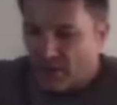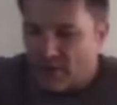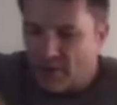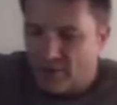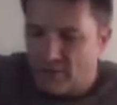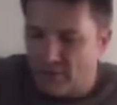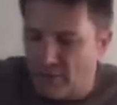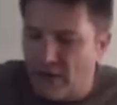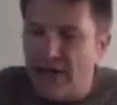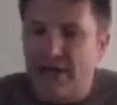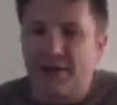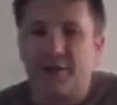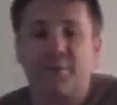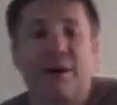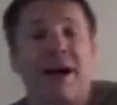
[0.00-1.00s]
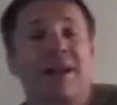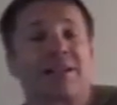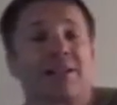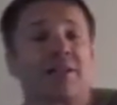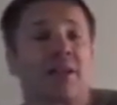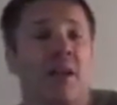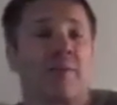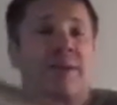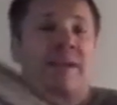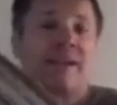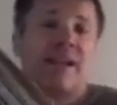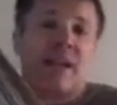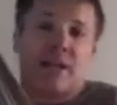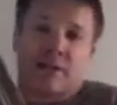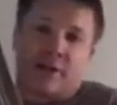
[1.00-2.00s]
Alright, the box is coming
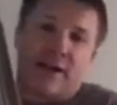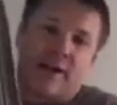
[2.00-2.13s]
together.